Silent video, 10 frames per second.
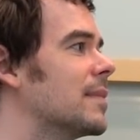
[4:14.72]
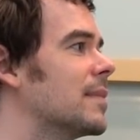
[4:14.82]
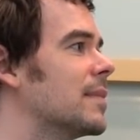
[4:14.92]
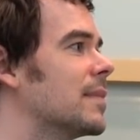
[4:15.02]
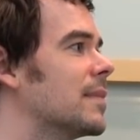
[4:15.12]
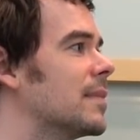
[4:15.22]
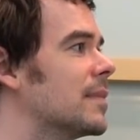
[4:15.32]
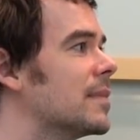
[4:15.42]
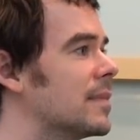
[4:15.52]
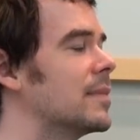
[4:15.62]

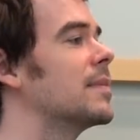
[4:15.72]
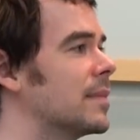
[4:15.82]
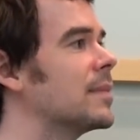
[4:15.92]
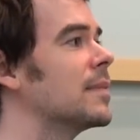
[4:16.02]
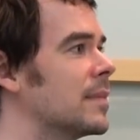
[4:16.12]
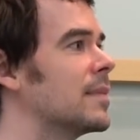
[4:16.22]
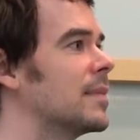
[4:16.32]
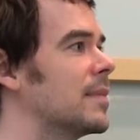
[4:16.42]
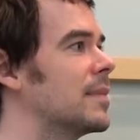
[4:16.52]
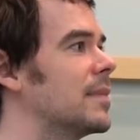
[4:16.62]

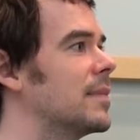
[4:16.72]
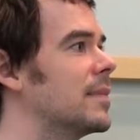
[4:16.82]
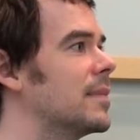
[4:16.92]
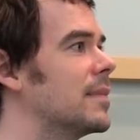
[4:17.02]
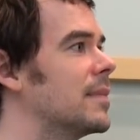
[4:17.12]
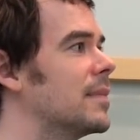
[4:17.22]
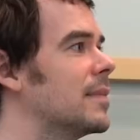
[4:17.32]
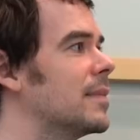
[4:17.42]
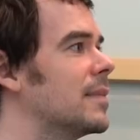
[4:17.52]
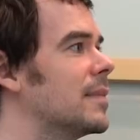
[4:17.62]

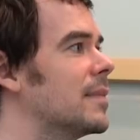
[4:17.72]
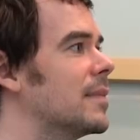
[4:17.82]
The person shown says nothing.